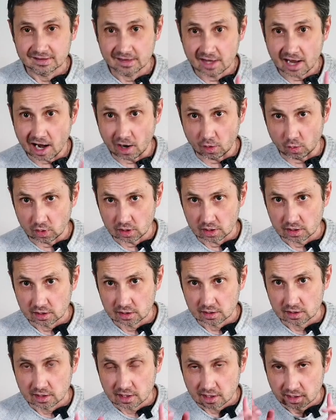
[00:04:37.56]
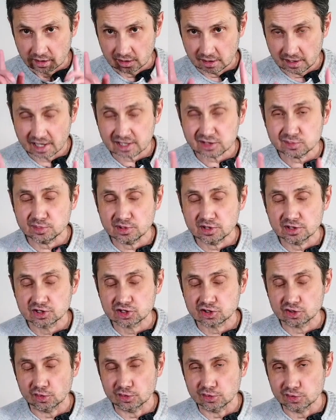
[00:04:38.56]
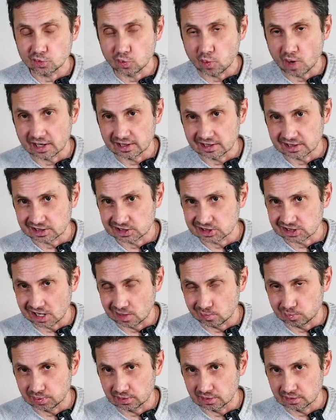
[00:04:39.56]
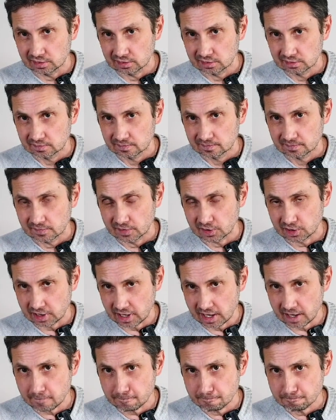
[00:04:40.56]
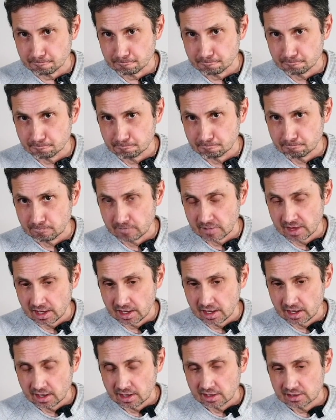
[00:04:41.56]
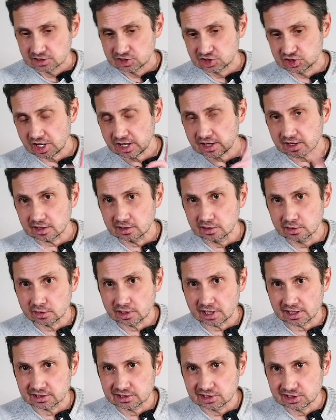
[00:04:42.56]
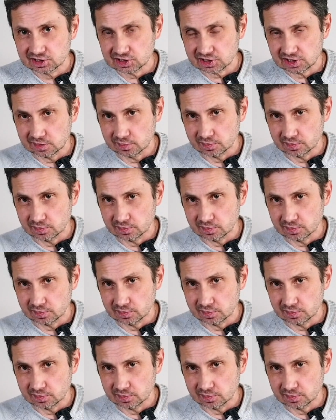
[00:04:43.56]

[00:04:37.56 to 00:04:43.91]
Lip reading: Now, let me show you one example, okay? Take a look at this